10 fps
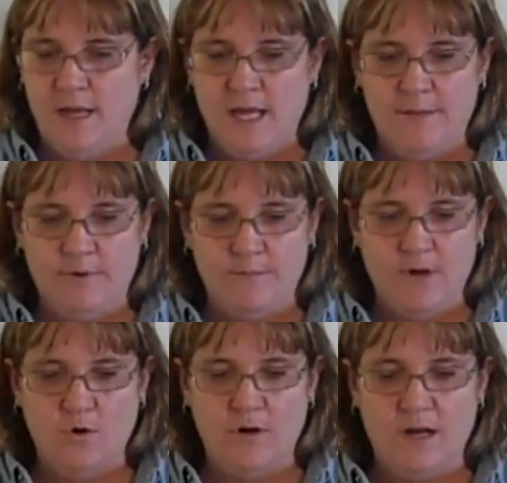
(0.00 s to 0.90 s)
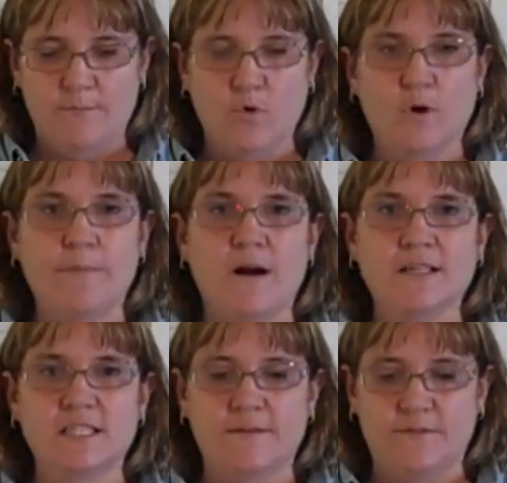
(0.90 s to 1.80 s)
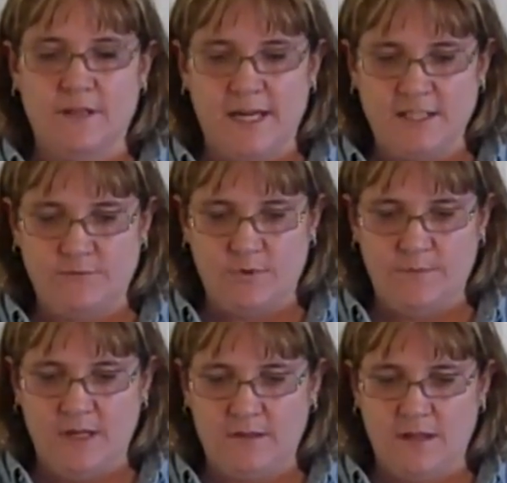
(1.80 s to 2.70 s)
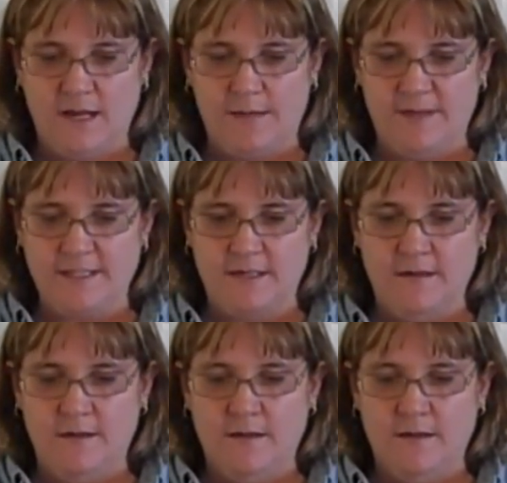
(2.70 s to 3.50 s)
and promote a more positive classroom climate.